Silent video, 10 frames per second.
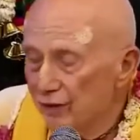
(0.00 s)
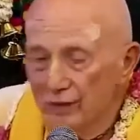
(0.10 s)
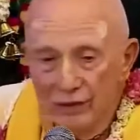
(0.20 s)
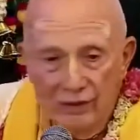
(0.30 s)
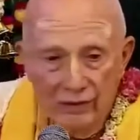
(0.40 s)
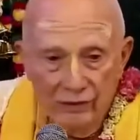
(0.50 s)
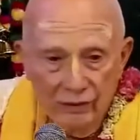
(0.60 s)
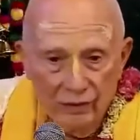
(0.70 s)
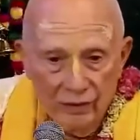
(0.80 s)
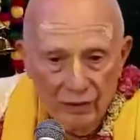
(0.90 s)
of
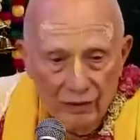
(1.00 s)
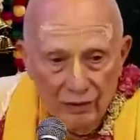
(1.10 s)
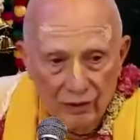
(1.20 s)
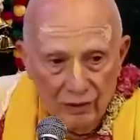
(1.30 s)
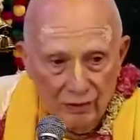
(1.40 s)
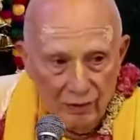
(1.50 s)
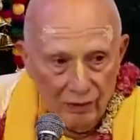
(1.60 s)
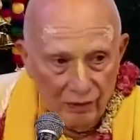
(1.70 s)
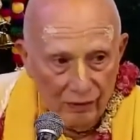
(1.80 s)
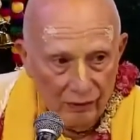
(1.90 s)
material goodness in this
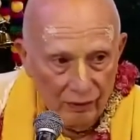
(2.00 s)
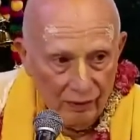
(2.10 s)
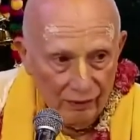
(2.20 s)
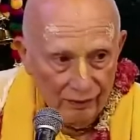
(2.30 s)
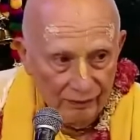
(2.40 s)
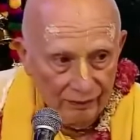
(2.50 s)
material world.